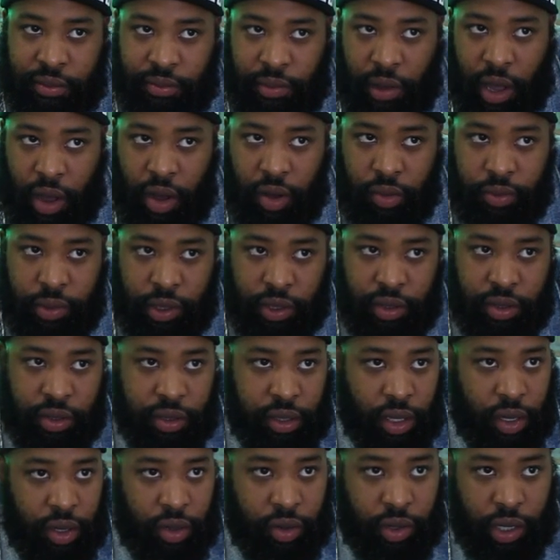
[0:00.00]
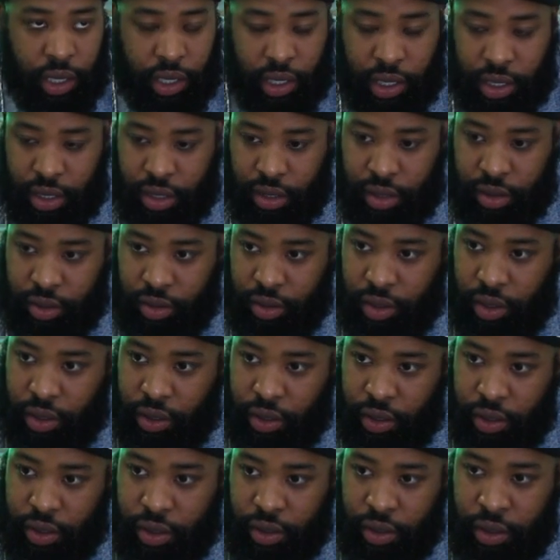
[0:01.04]
the homie Slow
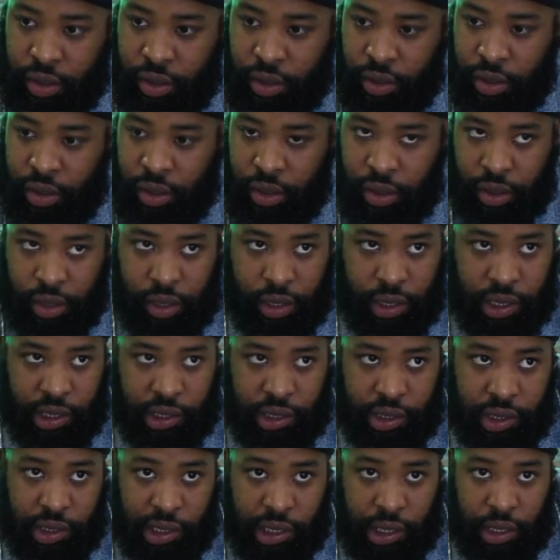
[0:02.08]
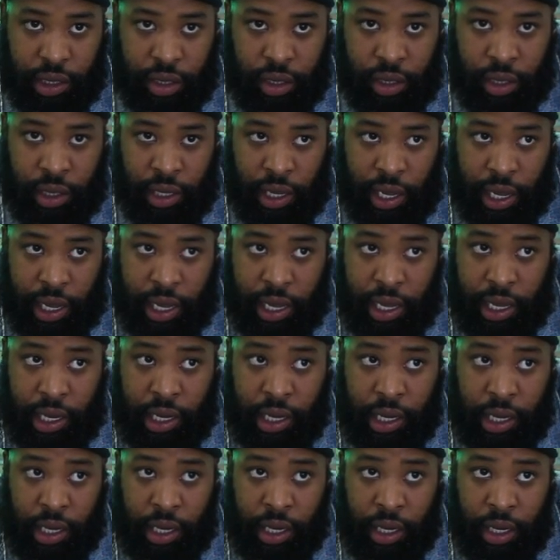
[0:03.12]
girl, Shia, and